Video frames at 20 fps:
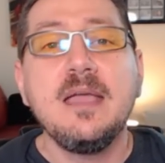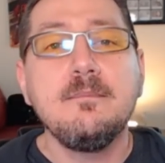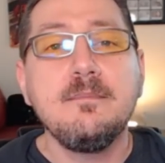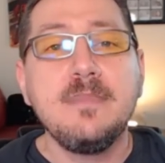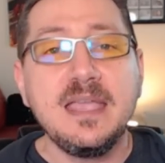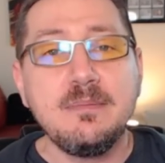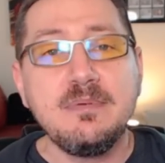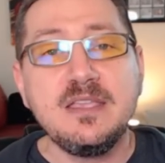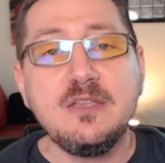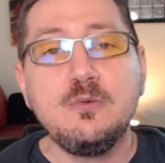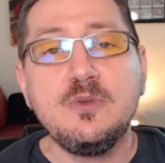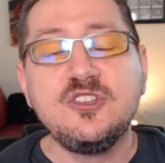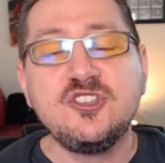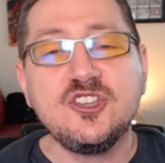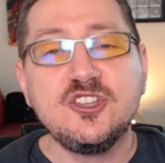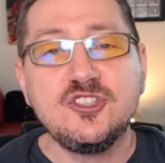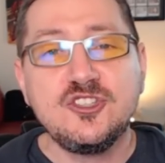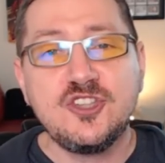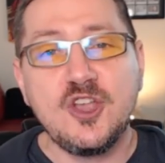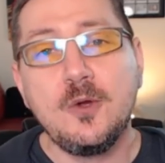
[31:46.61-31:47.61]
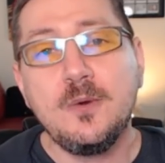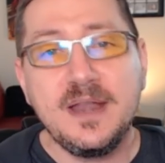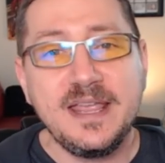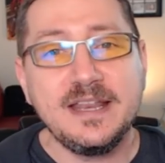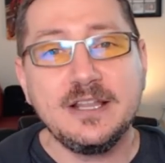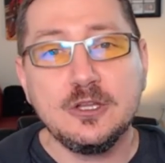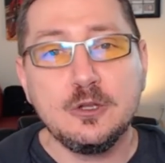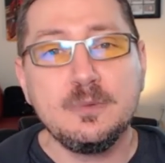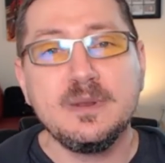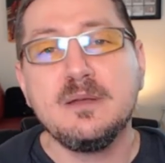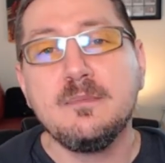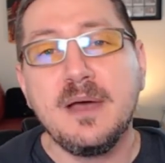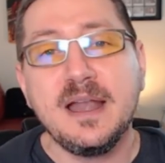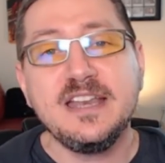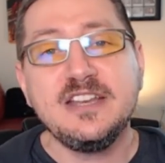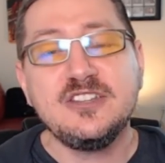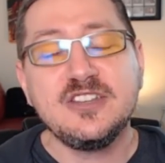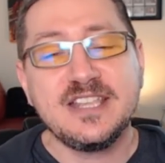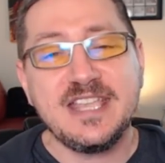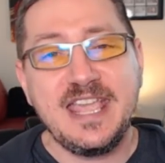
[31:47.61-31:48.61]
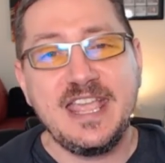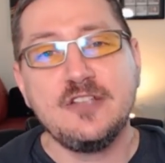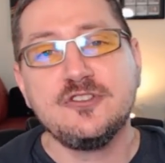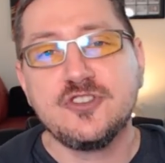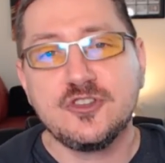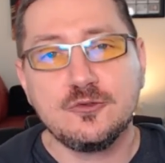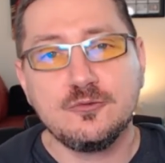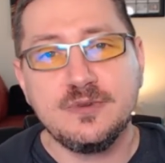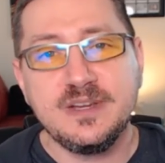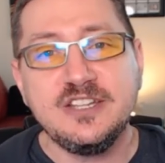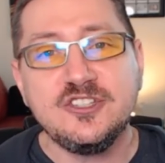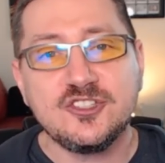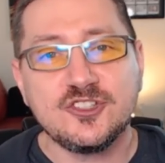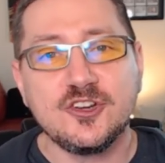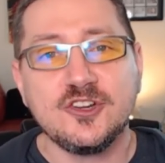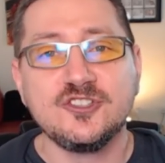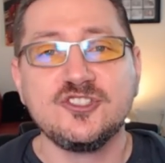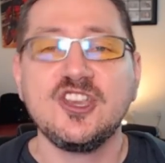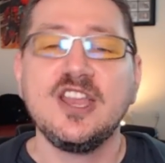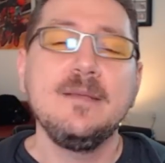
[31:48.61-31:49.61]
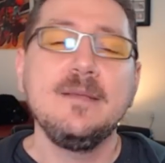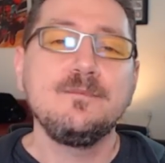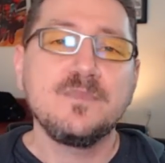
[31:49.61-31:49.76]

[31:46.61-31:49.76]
Maybe we should donate a little bit of money to cancer research.